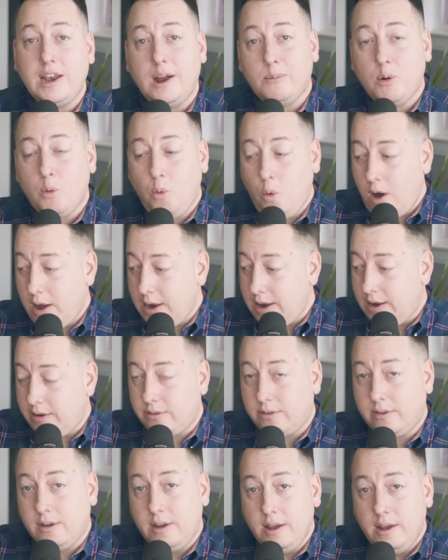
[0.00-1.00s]
Number one
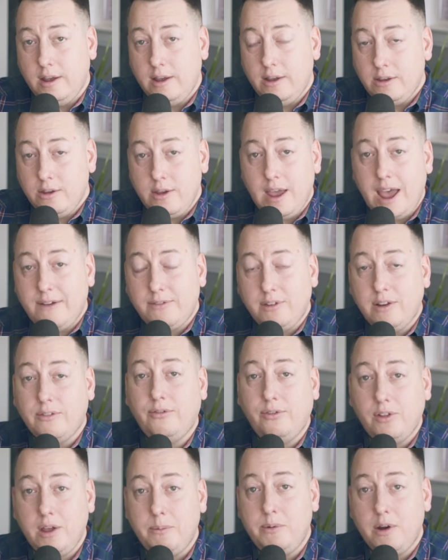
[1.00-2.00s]
is you have to
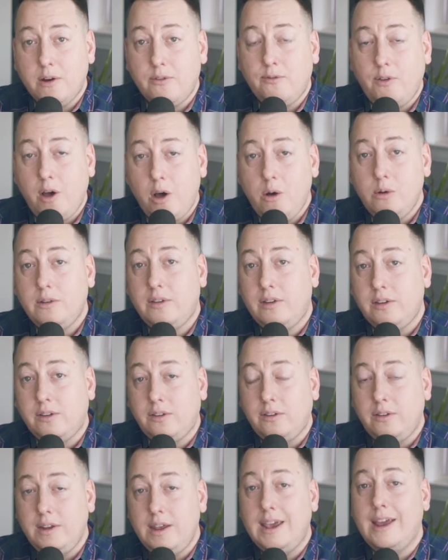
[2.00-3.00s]
flip your phone to
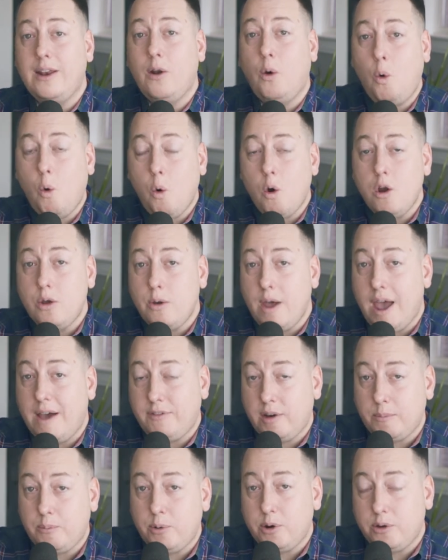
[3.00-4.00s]
see it, or you have
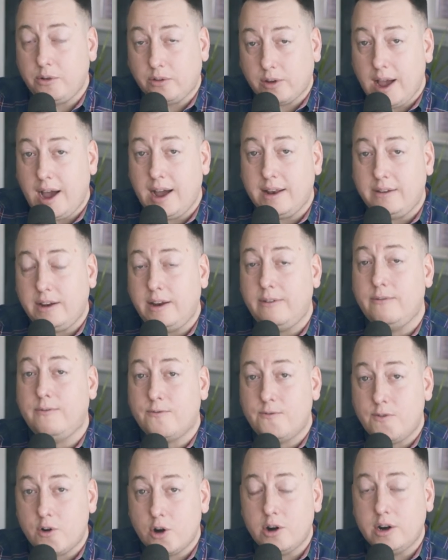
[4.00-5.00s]
to produce content
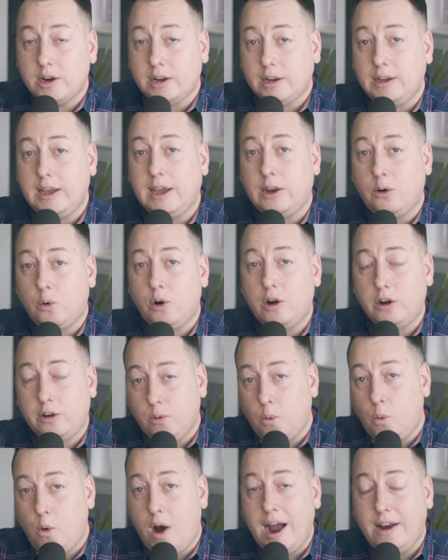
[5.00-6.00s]
vertically in order
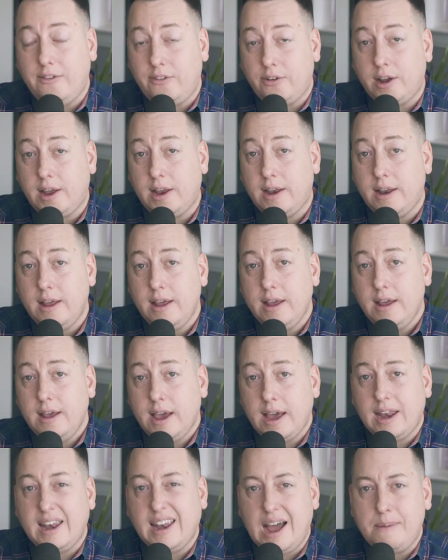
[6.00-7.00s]
to watch it
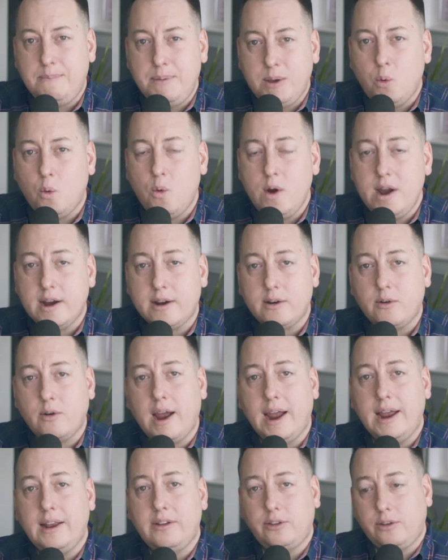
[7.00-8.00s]
and it not be weird, right?